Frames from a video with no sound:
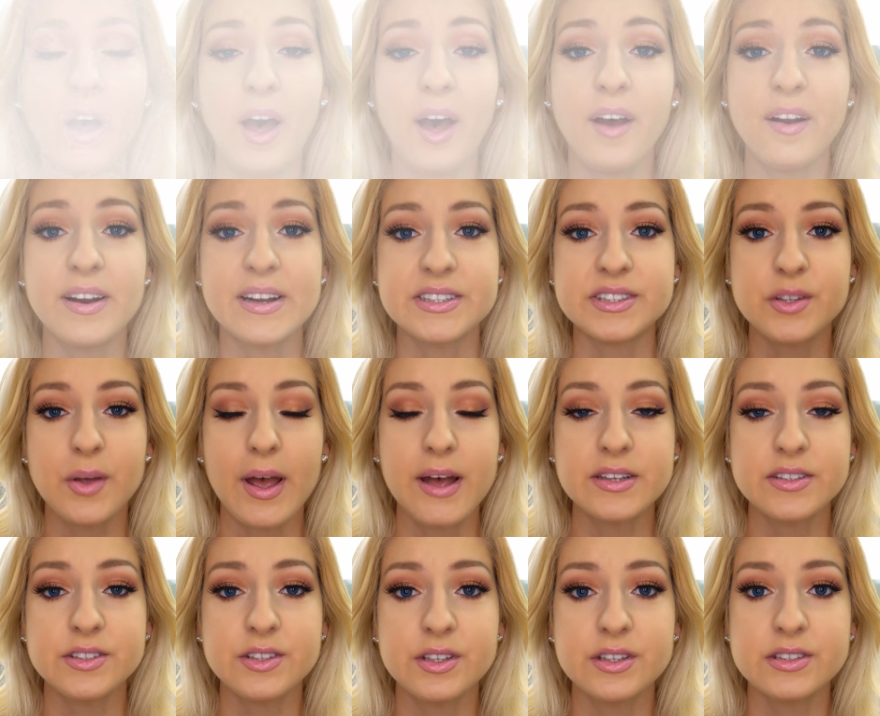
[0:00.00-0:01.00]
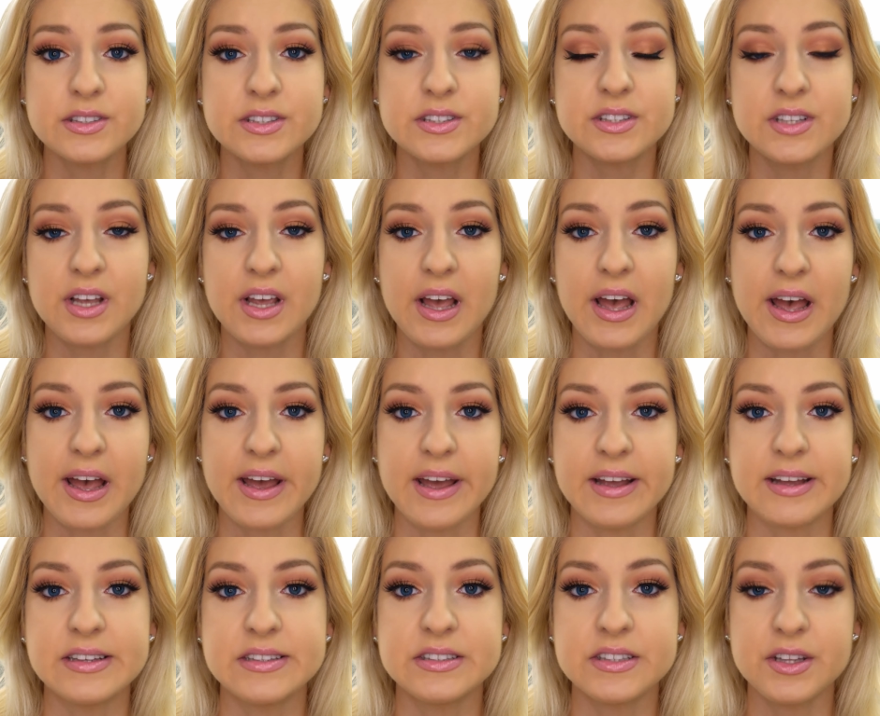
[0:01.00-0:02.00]
Alright, so as you can see,
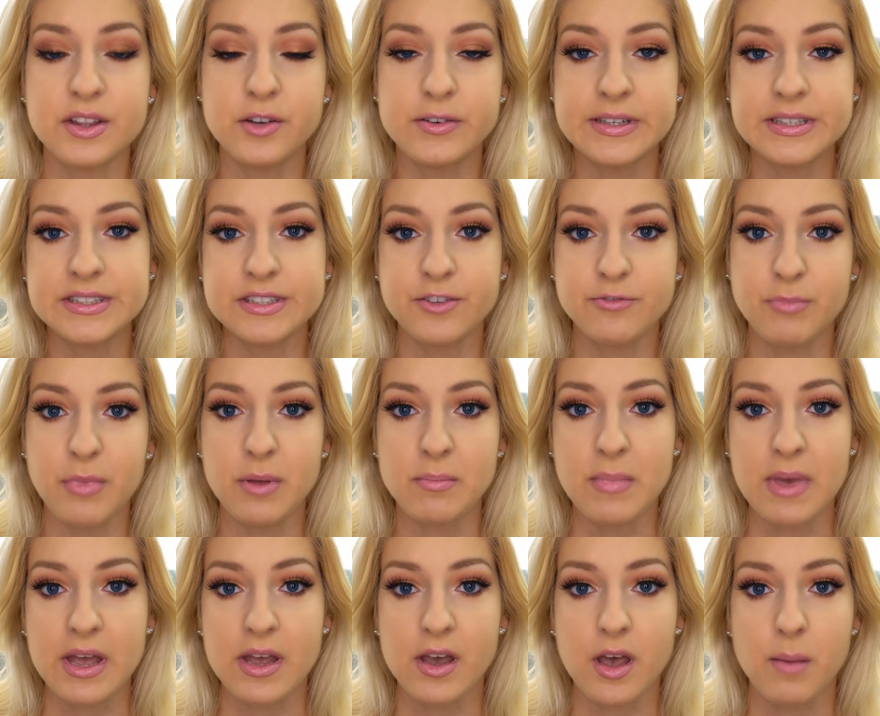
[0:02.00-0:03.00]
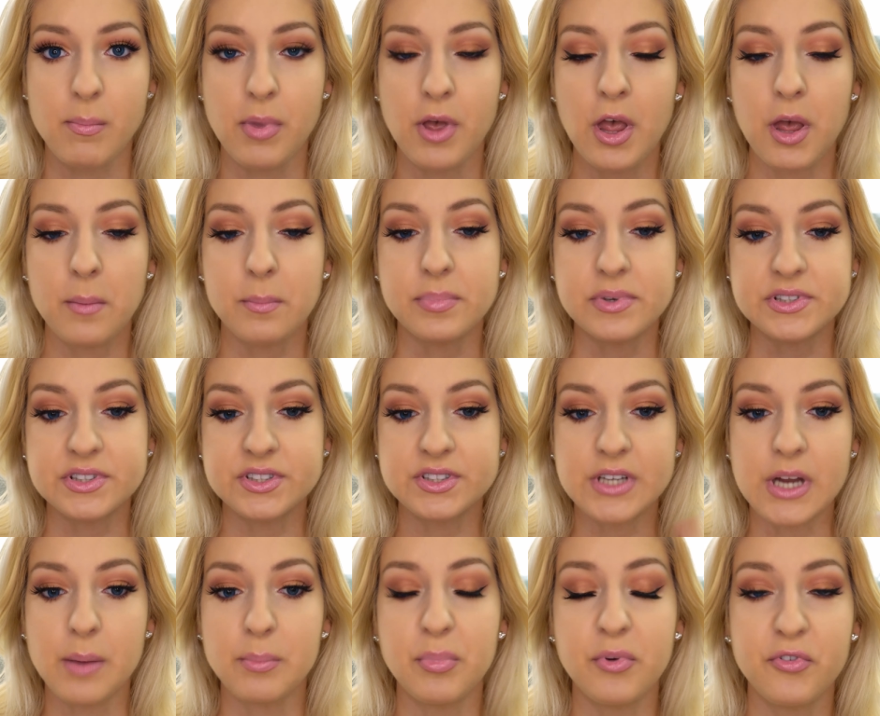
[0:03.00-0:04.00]
I did the rest of my makeup, but
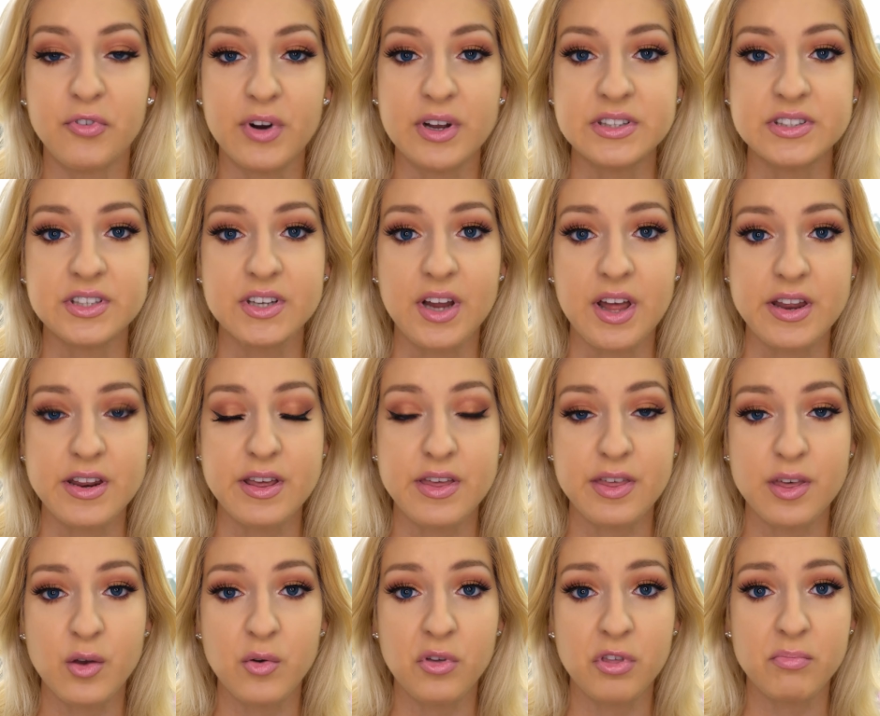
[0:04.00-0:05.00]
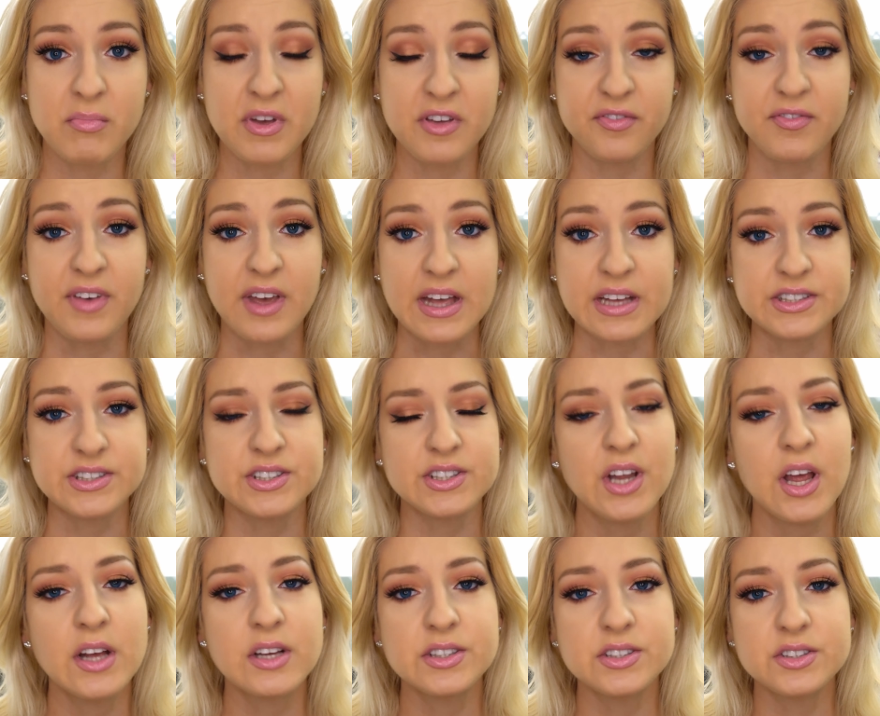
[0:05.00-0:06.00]
stopped before I did anything with my face.
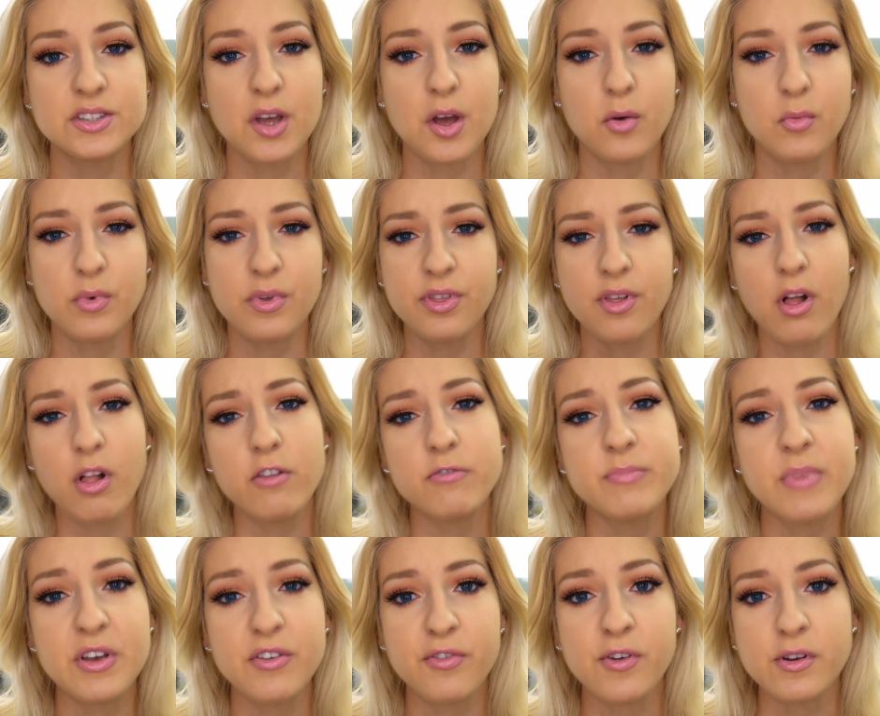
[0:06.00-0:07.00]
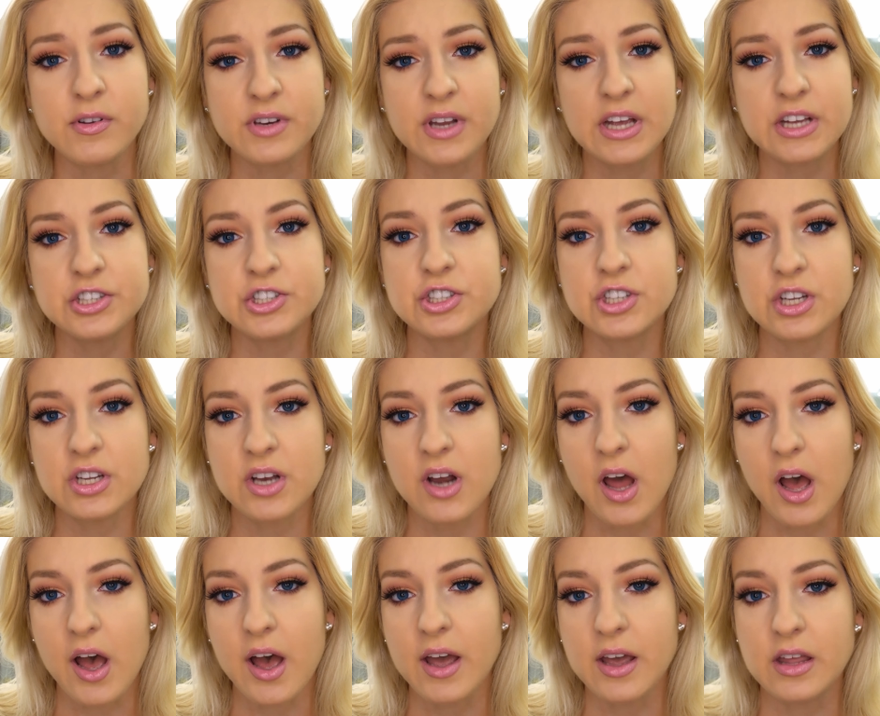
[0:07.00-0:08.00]
So with all of my foundation,
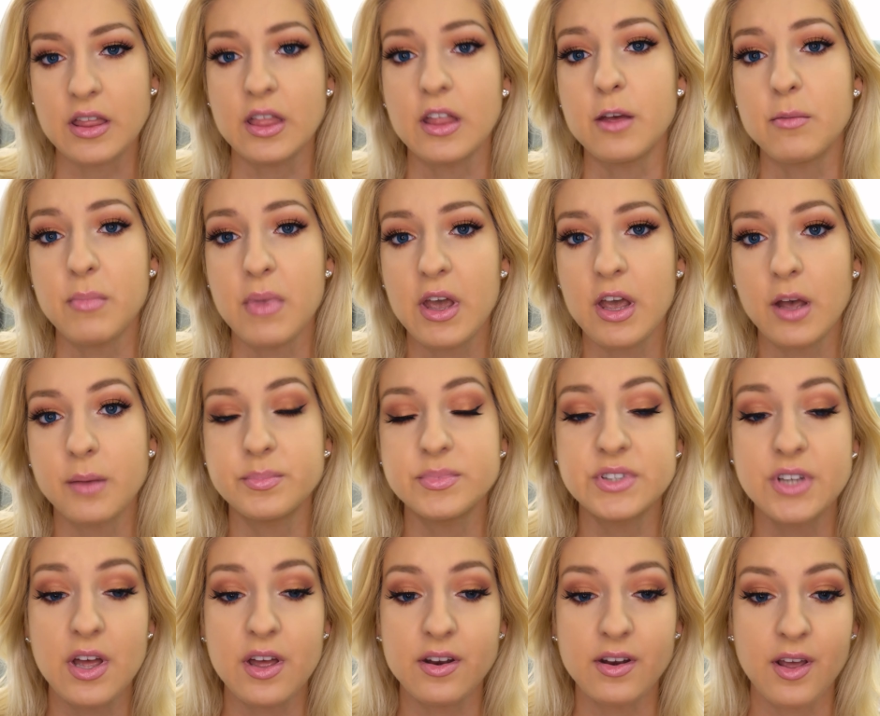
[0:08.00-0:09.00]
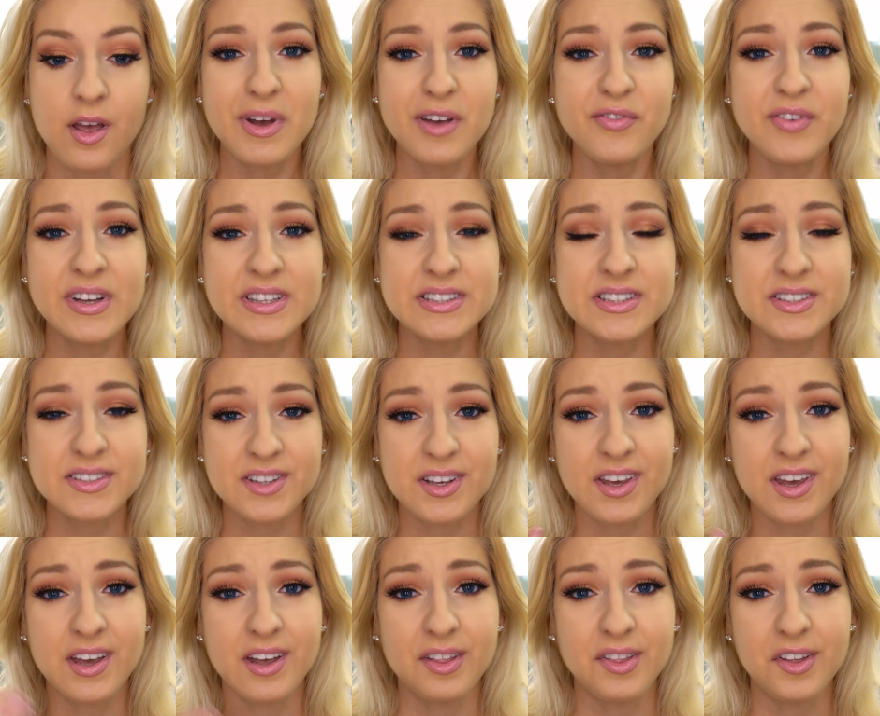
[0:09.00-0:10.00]
eye, and lip makeup done, my face is
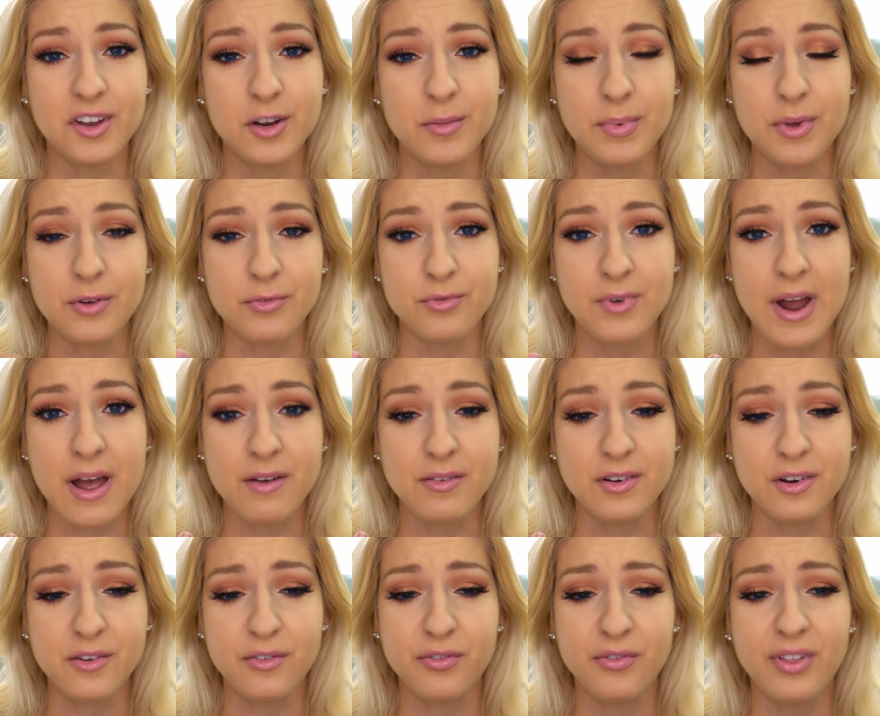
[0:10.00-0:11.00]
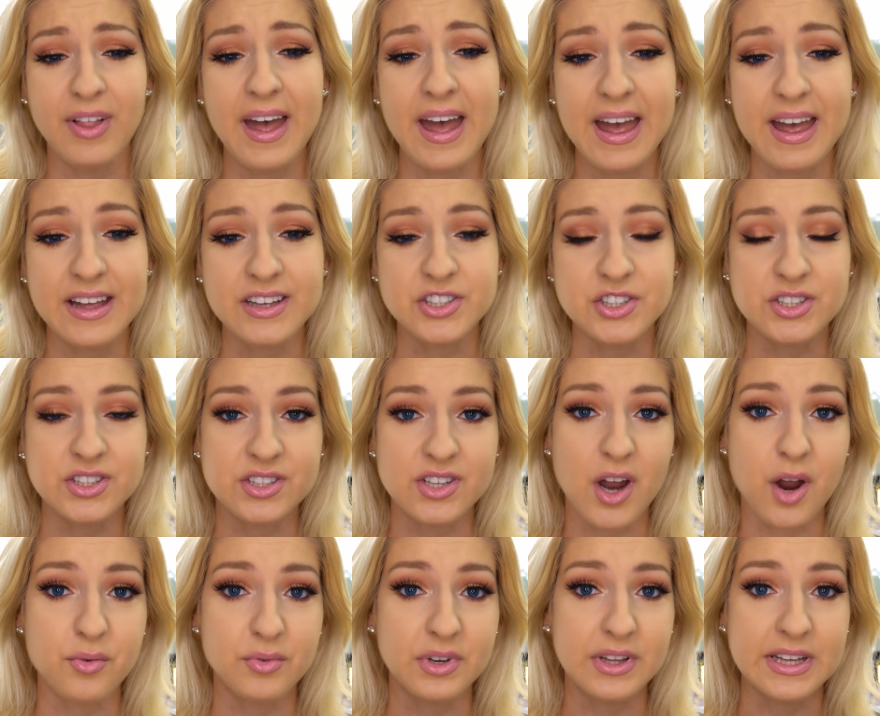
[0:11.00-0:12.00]
looking a little bit round and flat and just
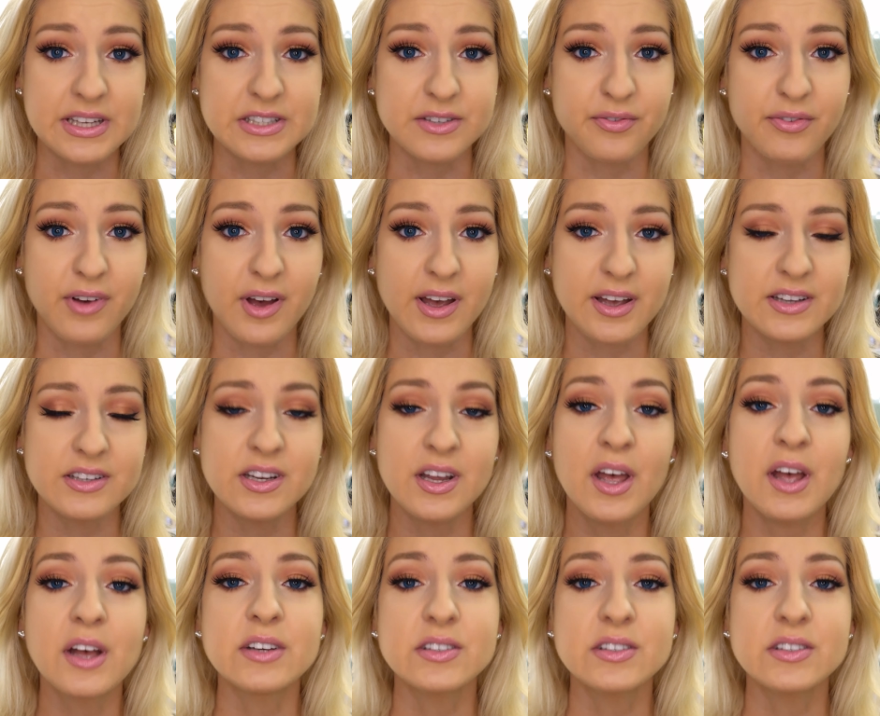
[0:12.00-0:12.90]
not really defined.